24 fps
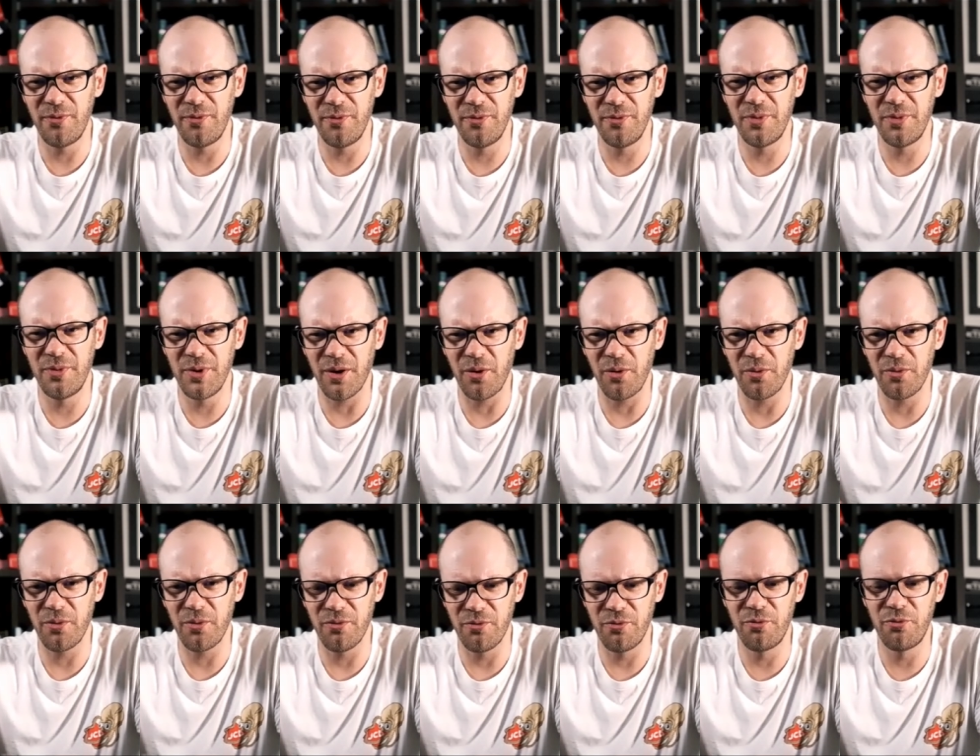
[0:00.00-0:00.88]
you
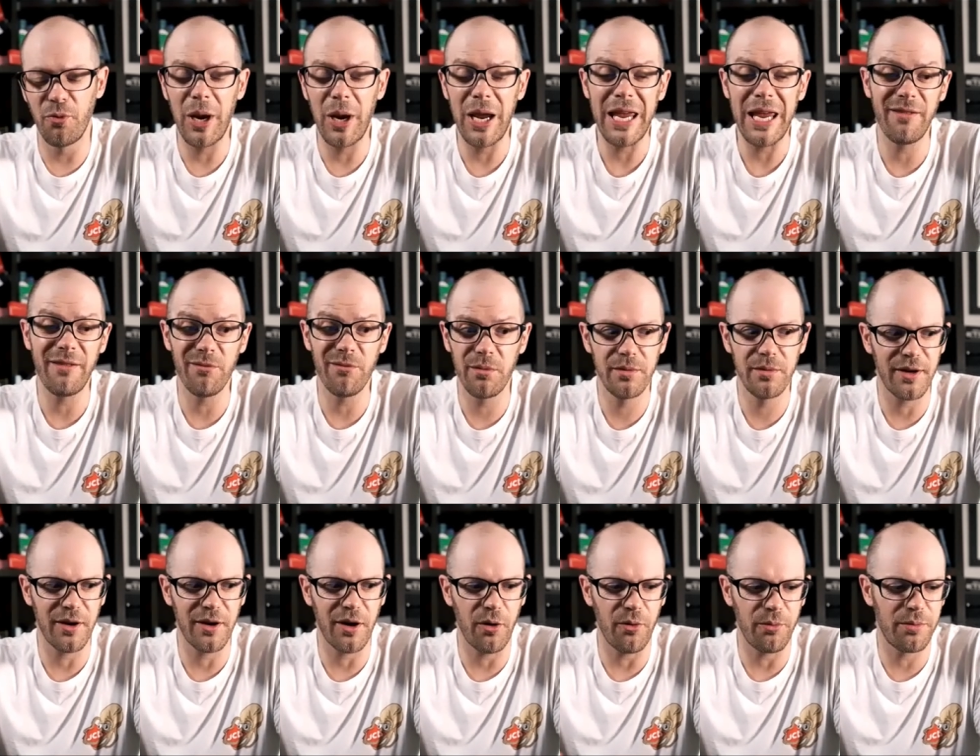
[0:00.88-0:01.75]
know, re,
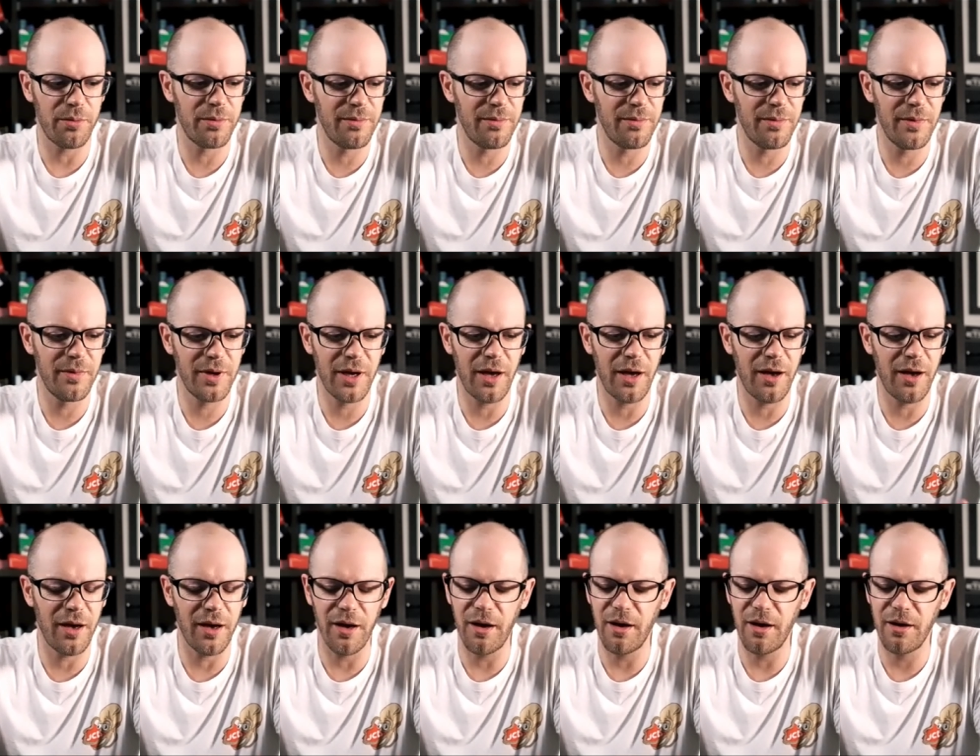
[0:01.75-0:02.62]
you know,
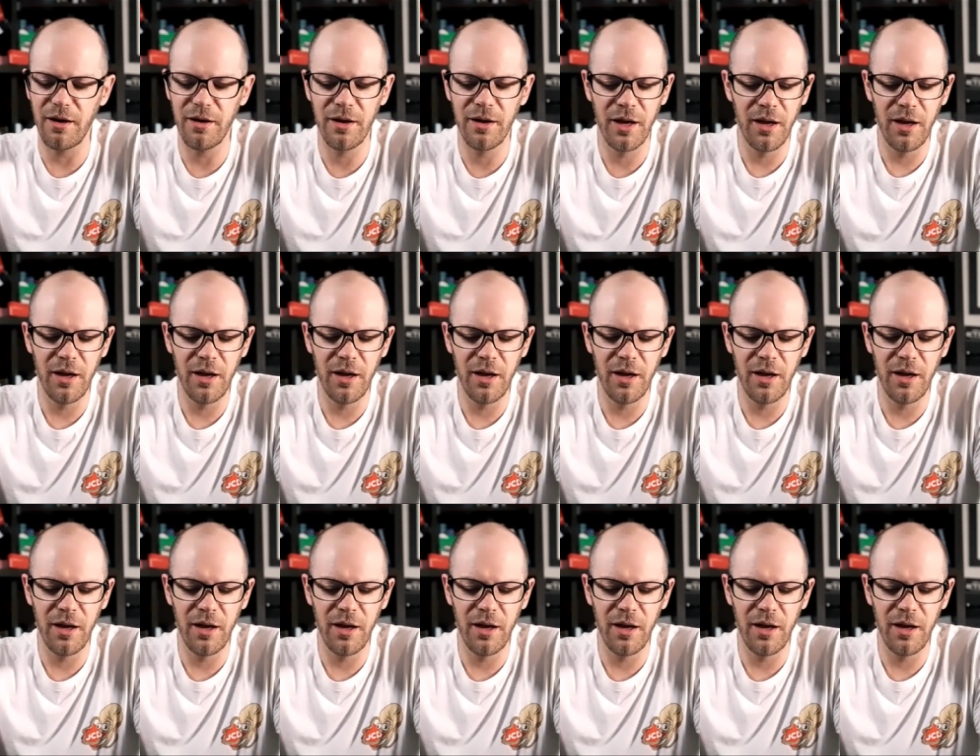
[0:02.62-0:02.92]
uh,